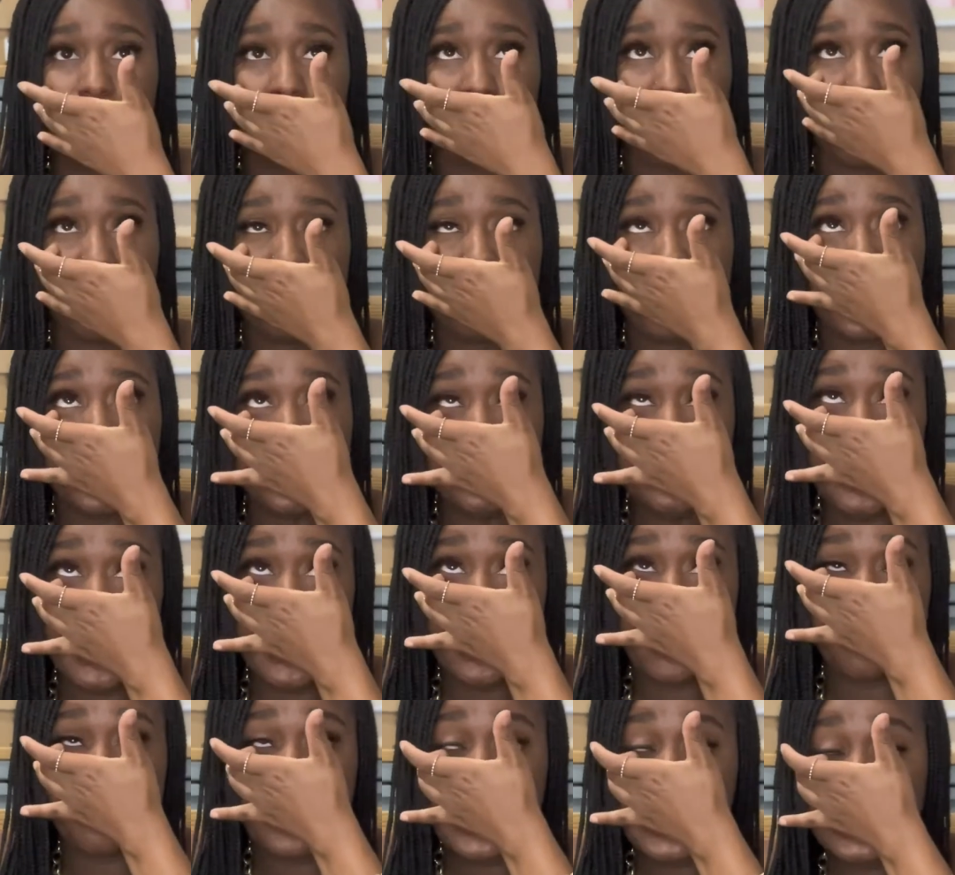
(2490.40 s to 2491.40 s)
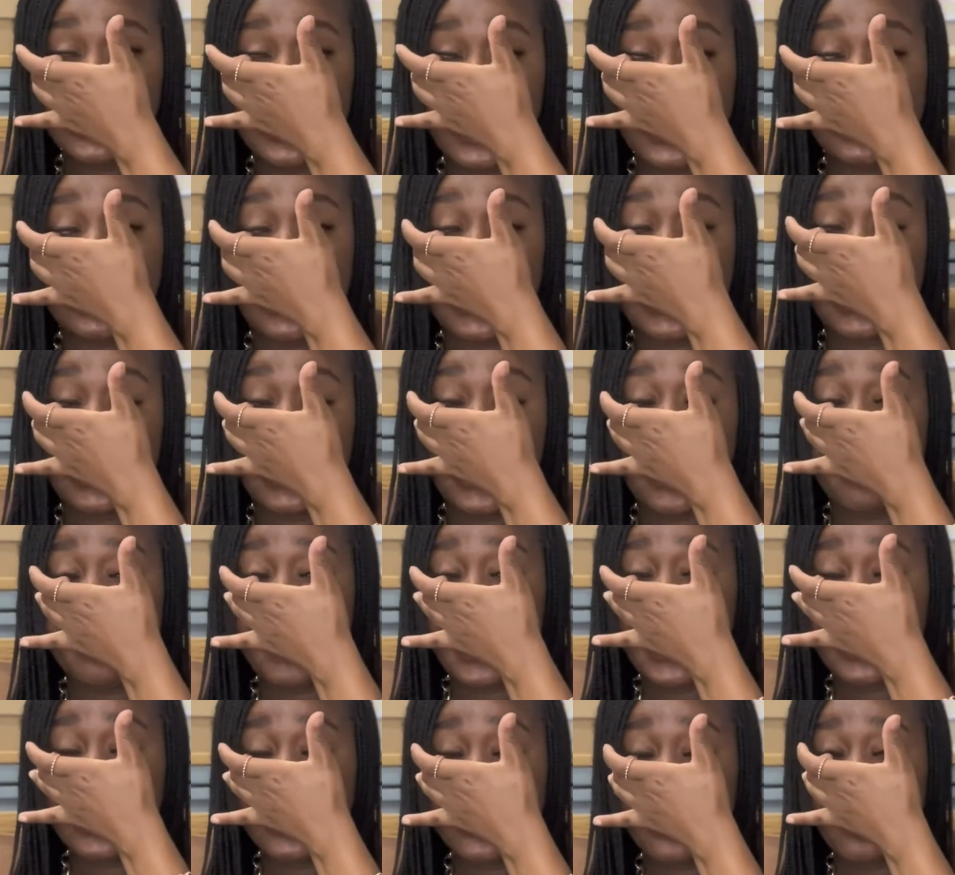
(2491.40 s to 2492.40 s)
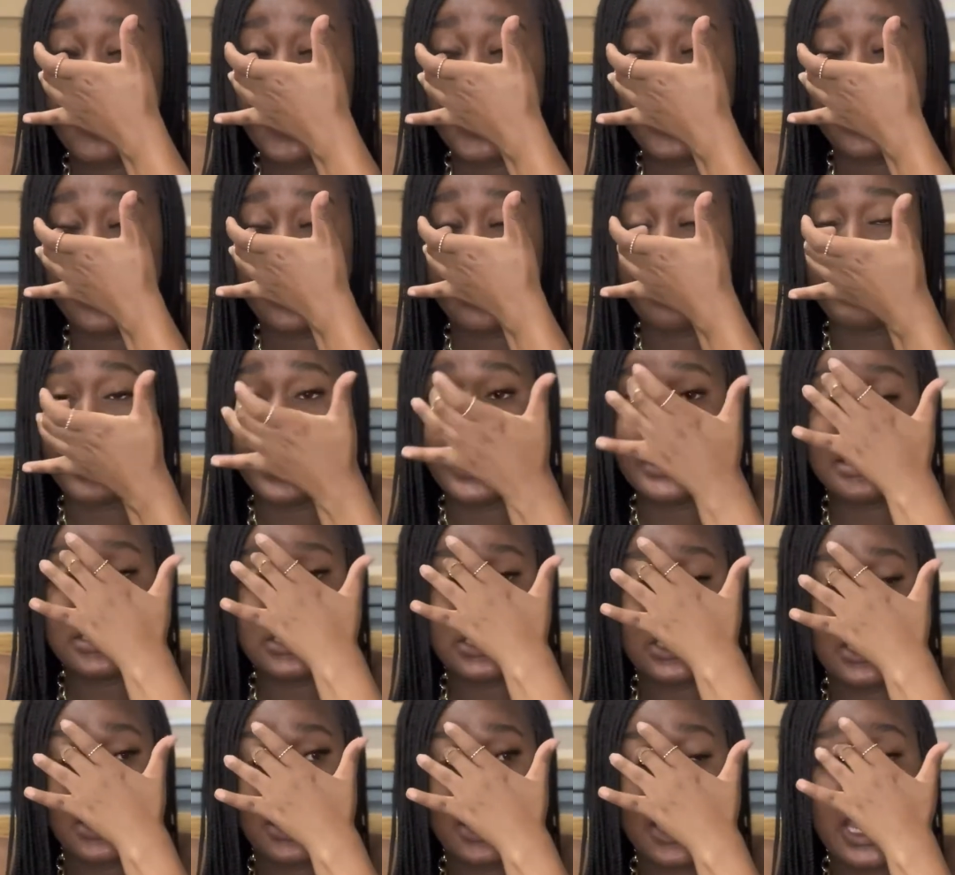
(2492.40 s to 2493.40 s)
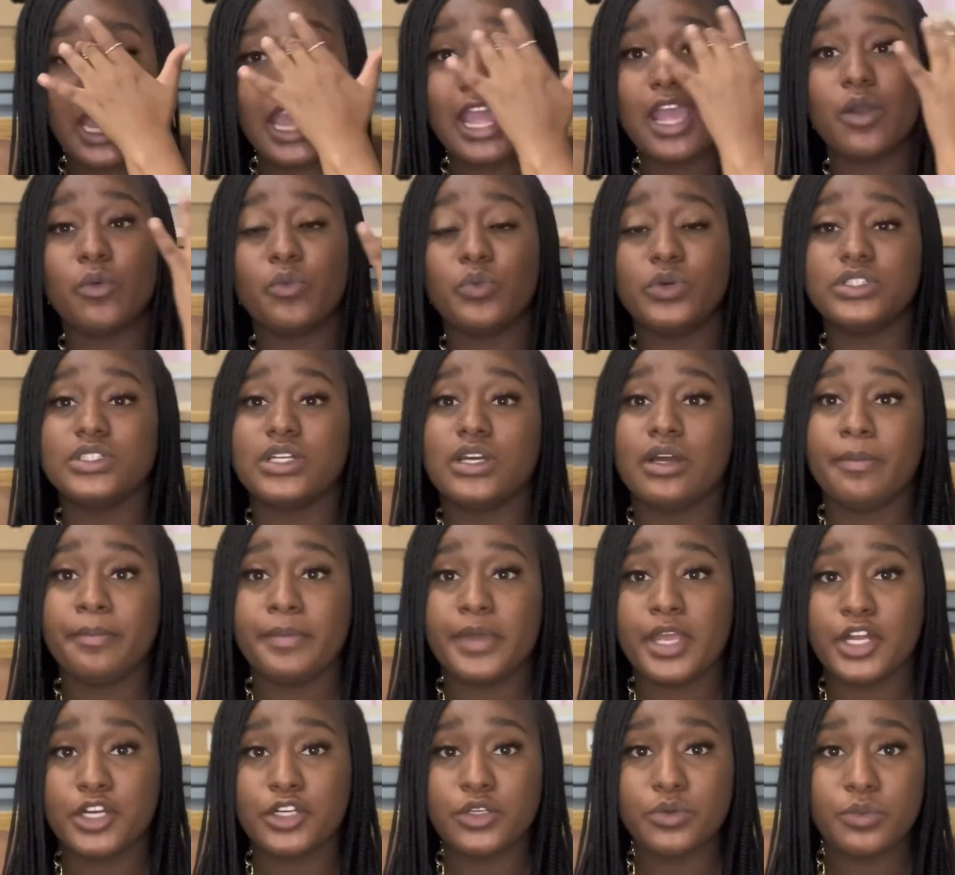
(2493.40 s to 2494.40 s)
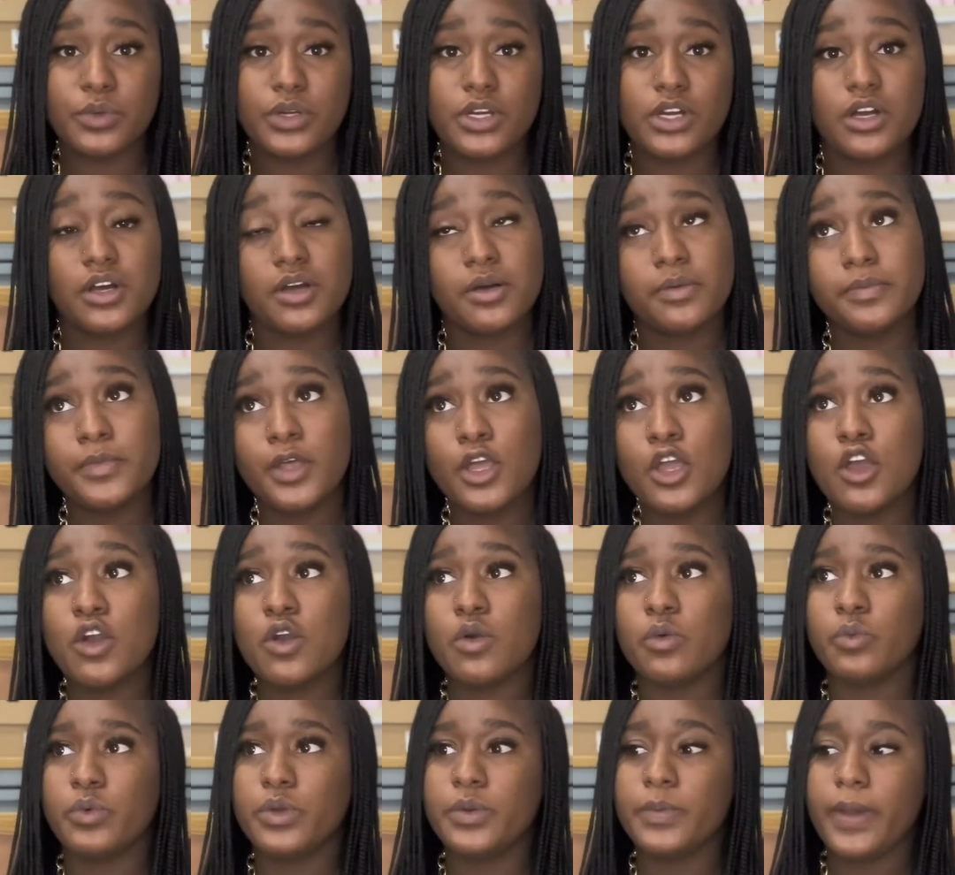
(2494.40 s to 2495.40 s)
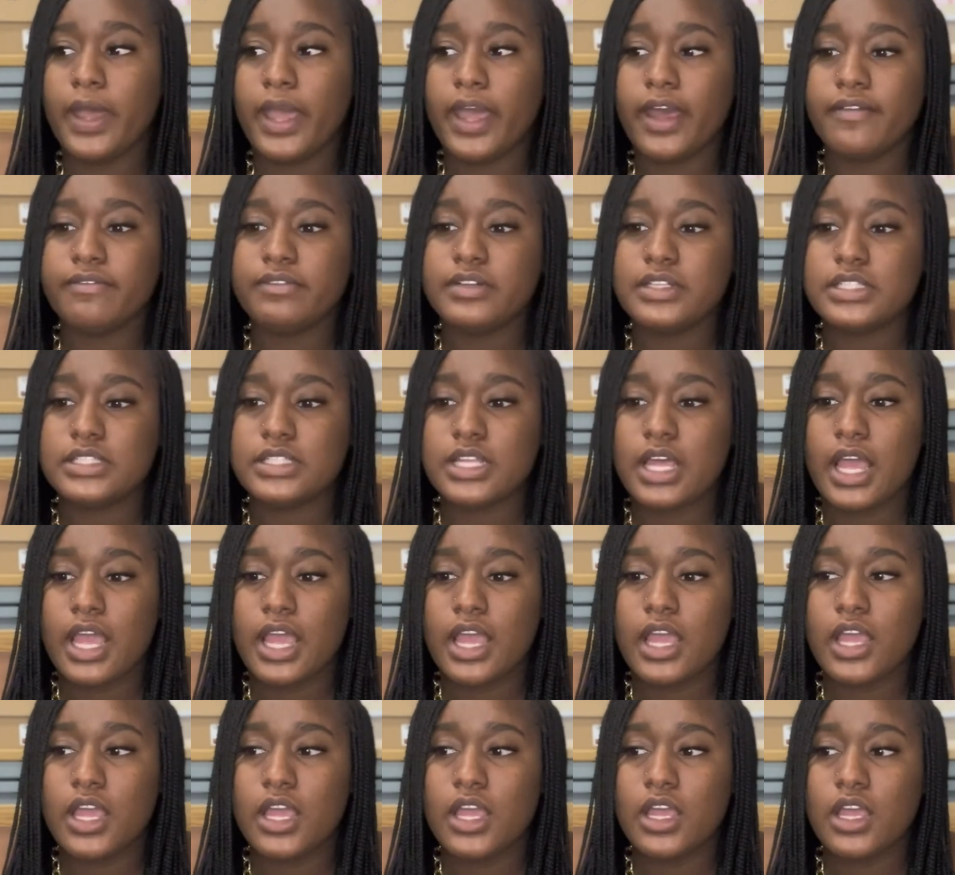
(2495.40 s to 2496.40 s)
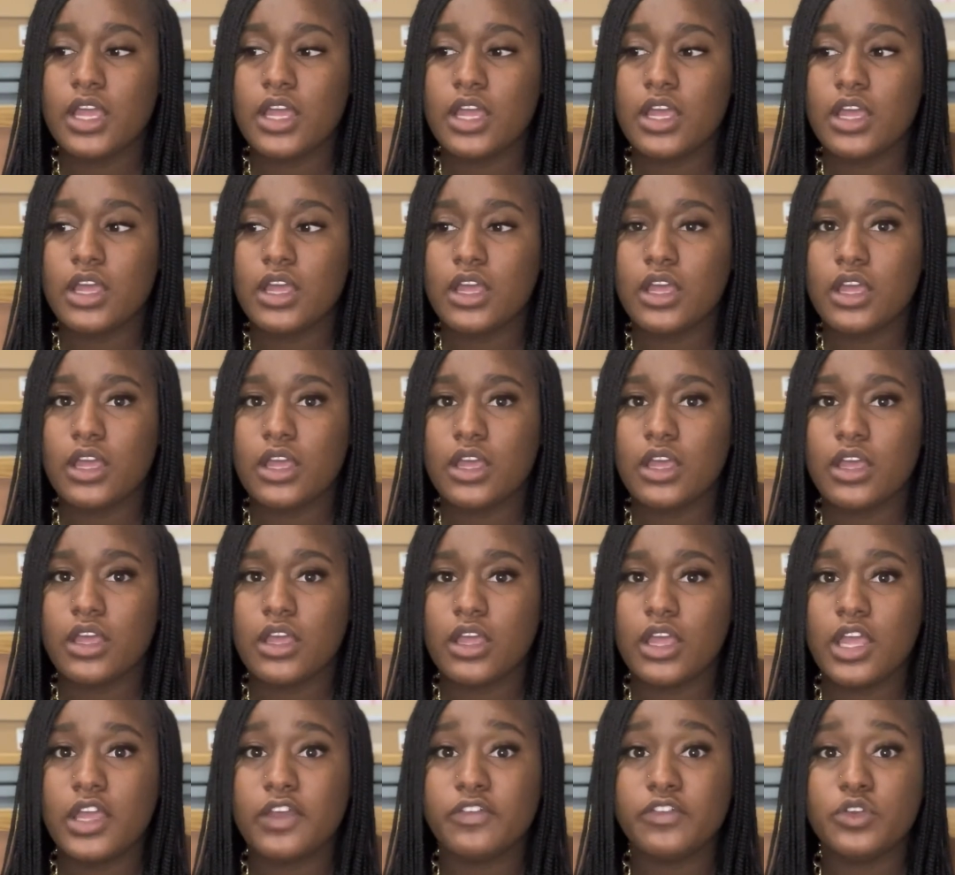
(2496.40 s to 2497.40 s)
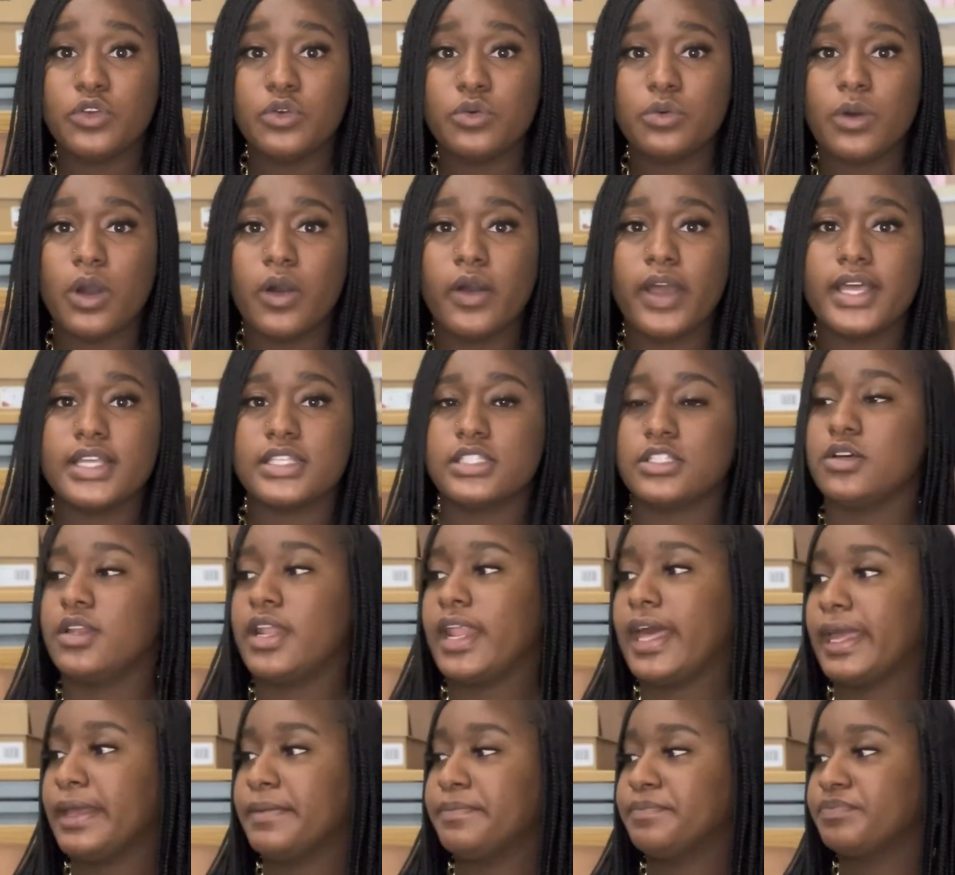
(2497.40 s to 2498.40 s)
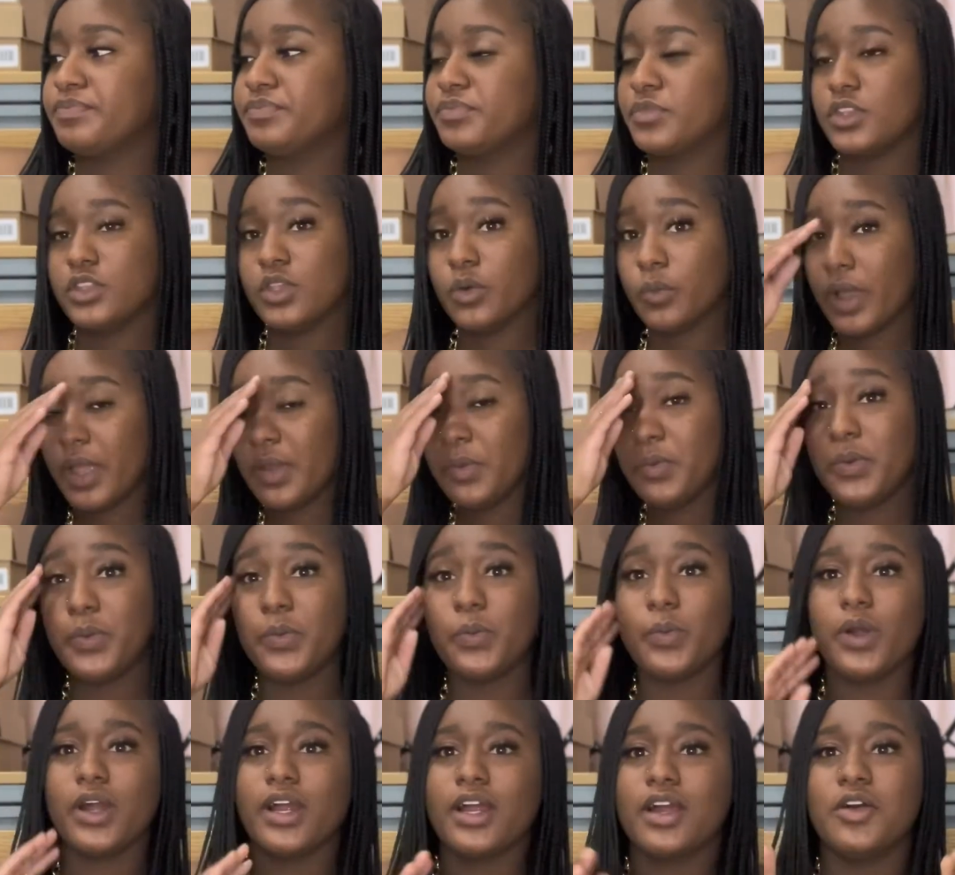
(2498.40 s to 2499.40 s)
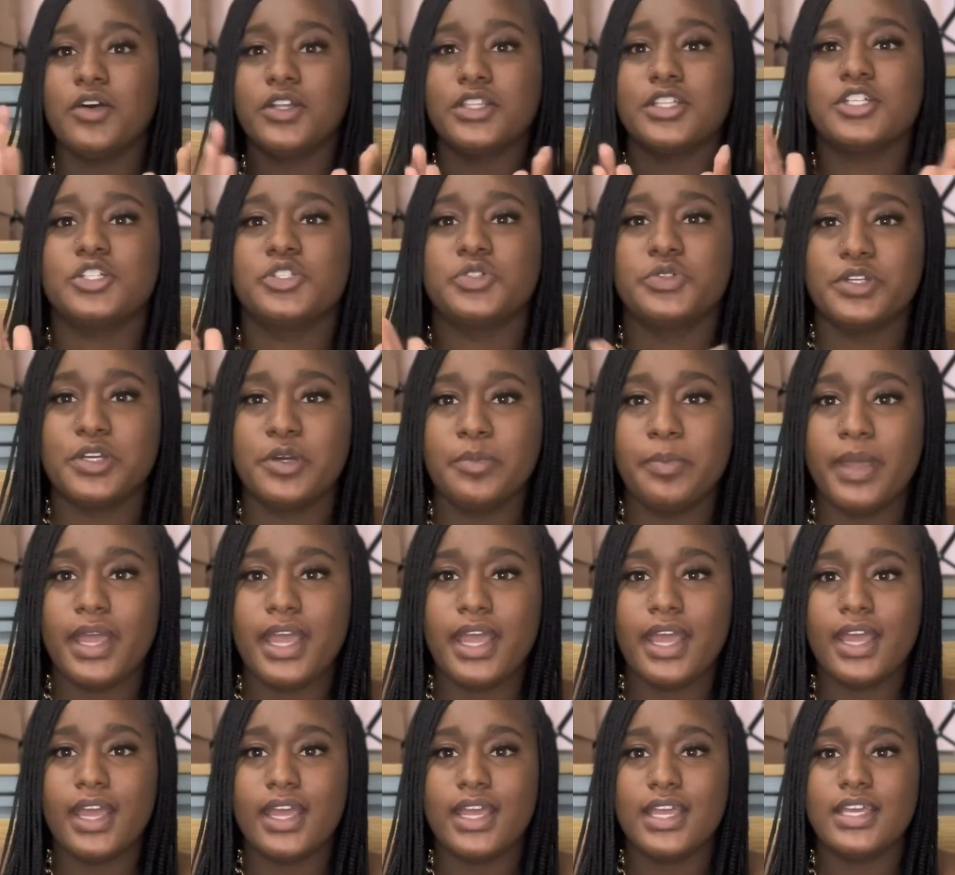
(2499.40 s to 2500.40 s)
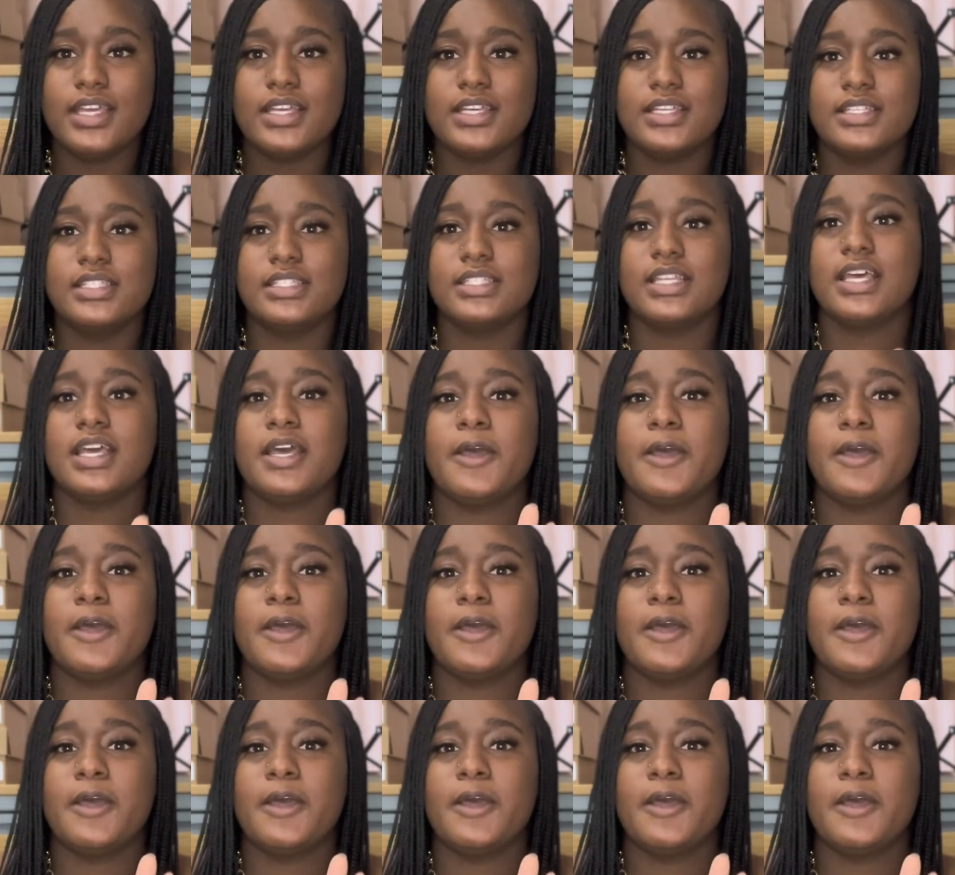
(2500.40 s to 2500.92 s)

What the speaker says: Of course, we had a first sergeant and a commander while in basic, and when the commander would come, we would have to say, so like the way we were on the drill pad is